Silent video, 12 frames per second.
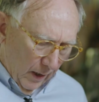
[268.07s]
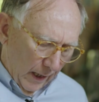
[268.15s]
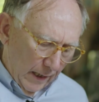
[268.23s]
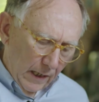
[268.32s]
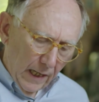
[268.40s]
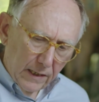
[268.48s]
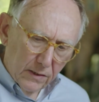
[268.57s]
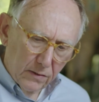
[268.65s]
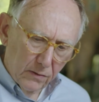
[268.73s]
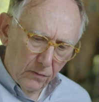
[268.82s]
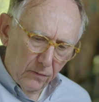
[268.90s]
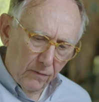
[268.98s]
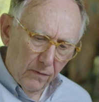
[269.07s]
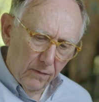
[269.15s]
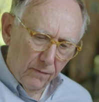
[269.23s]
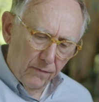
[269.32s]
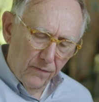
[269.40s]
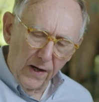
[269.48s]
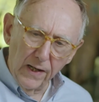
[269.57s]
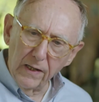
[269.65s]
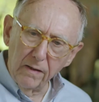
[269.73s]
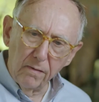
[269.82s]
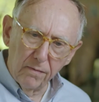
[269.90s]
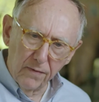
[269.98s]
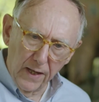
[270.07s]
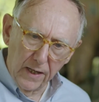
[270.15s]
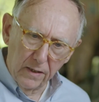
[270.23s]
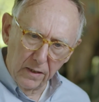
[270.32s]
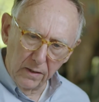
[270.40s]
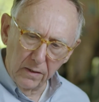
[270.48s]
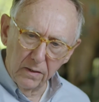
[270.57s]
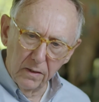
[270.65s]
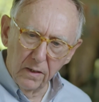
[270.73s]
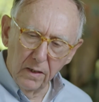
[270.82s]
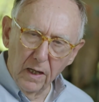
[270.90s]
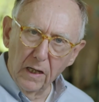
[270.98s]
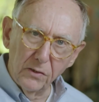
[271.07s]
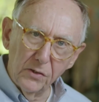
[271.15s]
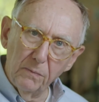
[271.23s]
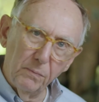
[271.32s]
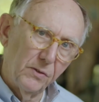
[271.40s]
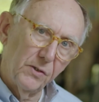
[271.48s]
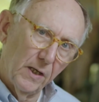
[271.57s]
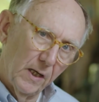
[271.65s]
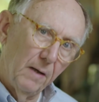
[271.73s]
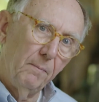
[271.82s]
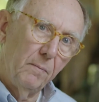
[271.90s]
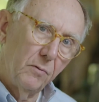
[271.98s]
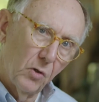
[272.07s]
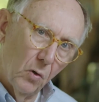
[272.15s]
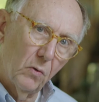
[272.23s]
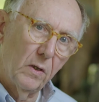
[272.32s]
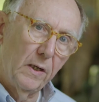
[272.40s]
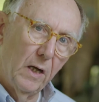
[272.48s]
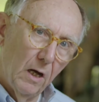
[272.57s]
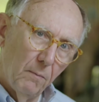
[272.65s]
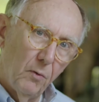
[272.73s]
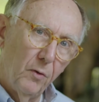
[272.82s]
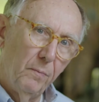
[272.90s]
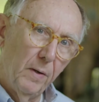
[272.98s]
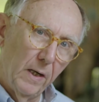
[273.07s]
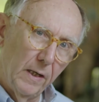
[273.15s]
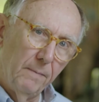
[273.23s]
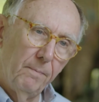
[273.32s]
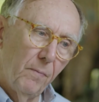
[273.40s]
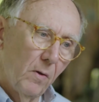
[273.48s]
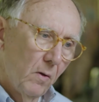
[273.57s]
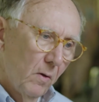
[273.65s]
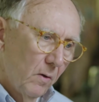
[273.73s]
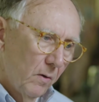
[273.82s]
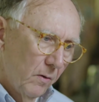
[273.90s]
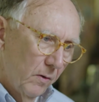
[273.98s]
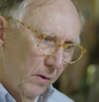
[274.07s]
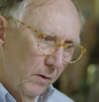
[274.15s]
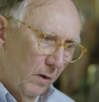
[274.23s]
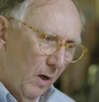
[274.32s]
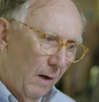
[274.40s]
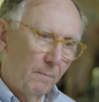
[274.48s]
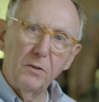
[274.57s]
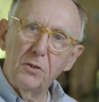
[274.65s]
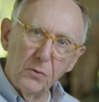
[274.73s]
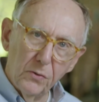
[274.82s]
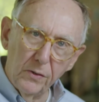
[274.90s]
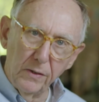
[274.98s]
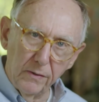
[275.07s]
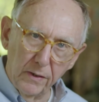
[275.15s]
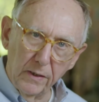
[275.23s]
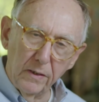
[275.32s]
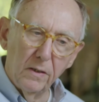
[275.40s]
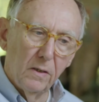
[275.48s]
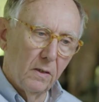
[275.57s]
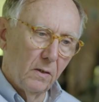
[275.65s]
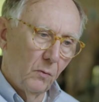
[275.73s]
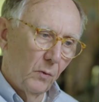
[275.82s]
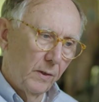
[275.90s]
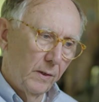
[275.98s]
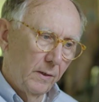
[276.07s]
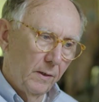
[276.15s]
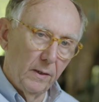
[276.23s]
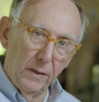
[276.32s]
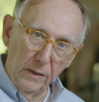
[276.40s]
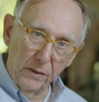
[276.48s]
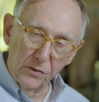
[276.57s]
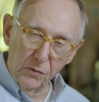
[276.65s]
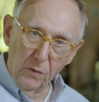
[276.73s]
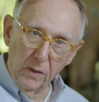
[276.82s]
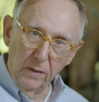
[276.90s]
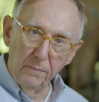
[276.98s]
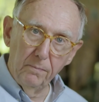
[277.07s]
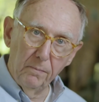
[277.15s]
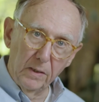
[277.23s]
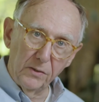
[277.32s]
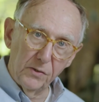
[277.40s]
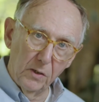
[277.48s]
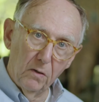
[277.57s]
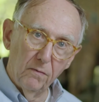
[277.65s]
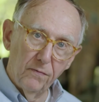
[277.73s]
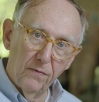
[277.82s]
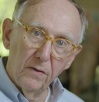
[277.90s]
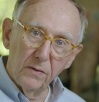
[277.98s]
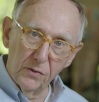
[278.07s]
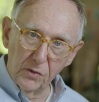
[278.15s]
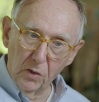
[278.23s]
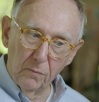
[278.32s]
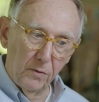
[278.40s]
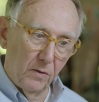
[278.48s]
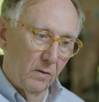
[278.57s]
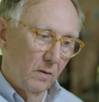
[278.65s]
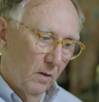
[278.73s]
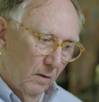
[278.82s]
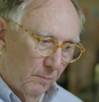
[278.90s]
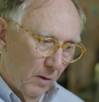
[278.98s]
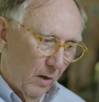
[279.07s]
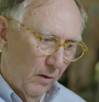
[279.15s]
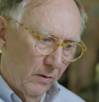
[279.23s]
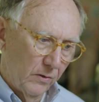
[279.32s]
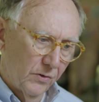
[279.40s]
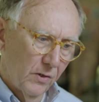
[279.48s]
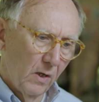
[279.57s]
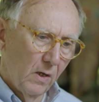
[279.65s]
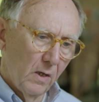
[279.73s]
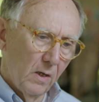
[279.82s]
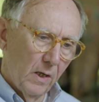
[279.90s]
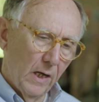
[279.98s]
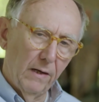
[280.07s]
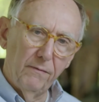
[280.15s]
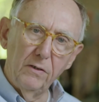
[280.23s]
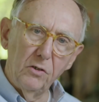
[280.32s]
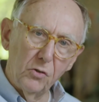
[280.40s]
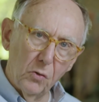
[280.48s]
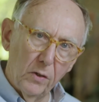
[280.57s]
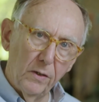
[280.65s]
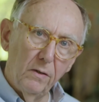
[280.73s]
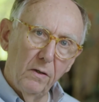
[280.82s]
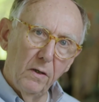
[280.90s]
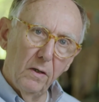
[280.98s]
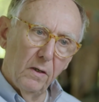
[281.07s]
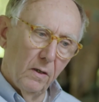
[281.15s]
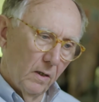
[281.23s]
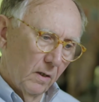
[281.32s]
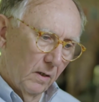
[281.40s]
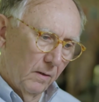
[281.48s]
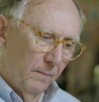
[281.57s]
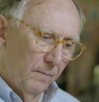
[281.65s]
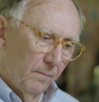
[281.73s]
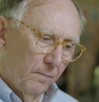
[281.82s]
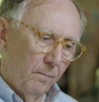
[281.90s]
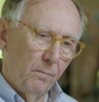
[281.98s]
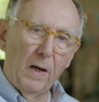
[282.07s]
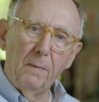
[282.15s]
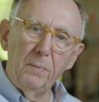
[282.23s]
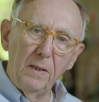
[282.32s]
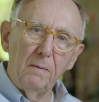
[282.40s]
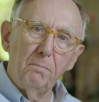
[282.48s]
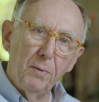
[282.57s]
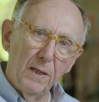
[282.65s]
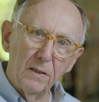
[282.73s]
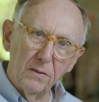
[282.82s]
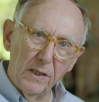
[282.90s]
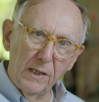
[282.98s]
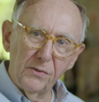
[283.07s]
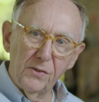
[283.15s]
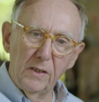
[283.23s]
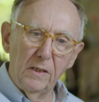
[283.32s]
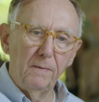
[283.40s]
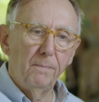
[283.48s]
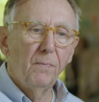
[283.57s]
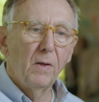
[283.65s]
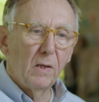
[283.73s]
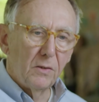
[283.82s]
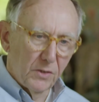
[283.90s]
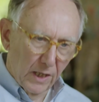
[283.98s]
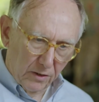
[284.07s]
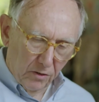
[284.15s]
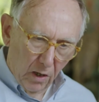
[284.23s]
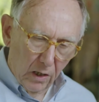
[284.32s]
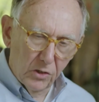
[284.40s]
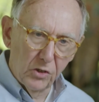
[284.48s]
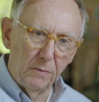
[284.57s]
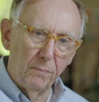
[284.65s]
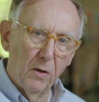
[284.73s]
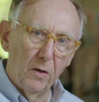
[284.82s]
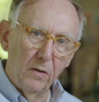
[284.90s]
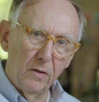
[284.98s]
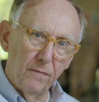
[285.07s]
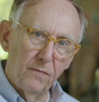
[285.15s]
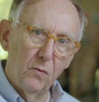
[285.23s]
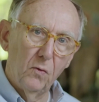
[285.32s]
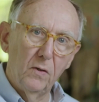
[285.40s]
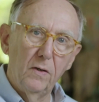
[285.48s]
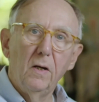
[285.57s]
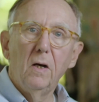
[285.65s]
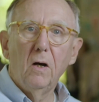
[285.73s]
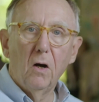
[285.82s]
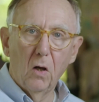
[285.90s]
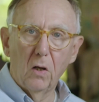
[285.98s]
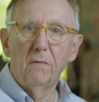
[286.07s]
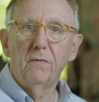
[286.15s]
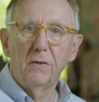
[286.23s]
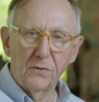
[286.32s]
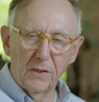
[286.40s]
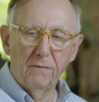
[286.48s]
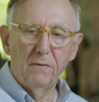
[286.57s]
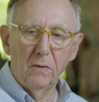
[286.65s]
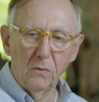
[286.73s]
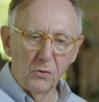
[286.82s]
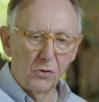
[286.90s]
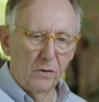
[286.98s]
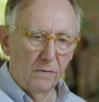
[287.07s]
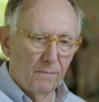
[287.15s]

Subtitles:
I'd like to finally thank, and I'll simply say I'm totally humbled by the opportunity that we, ESRI, myself, Selburn, our partners, have enjoyed by being picked as a technology partner for all of this evolution.